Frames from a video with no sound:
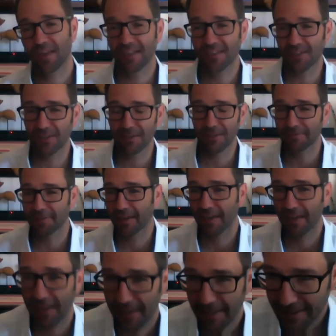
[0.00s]
It's good fun.
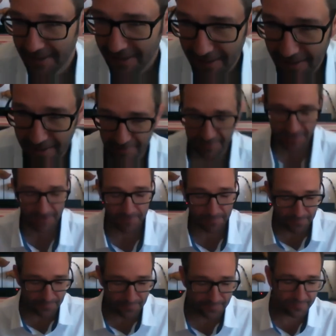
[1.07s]
I like it. I love
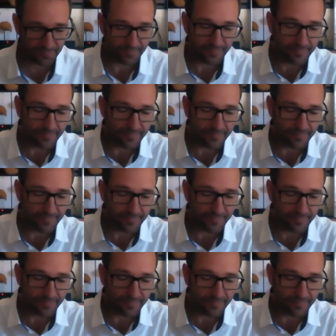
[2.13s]
it.